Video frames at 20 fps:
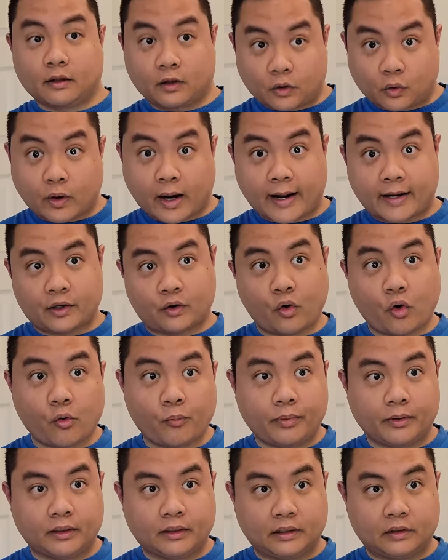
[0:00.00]
to
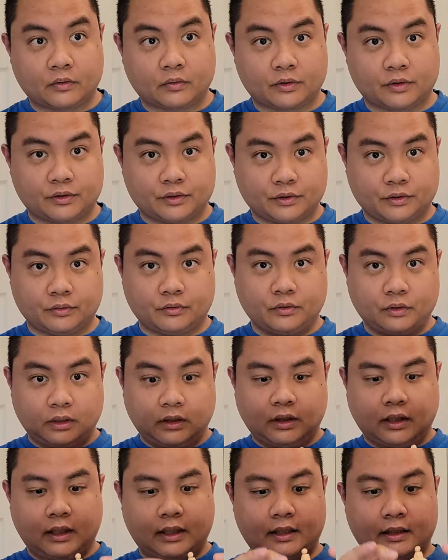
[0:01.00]
get all of the
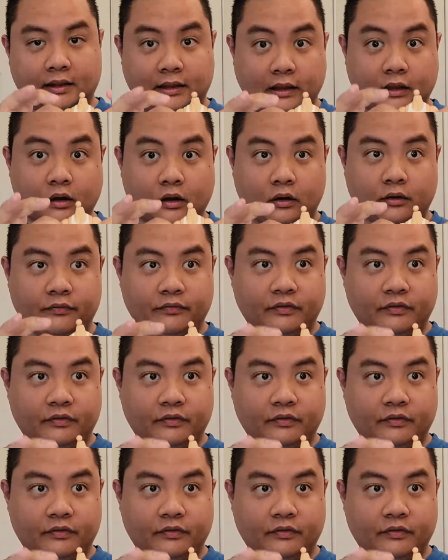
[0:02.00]
parts out of it.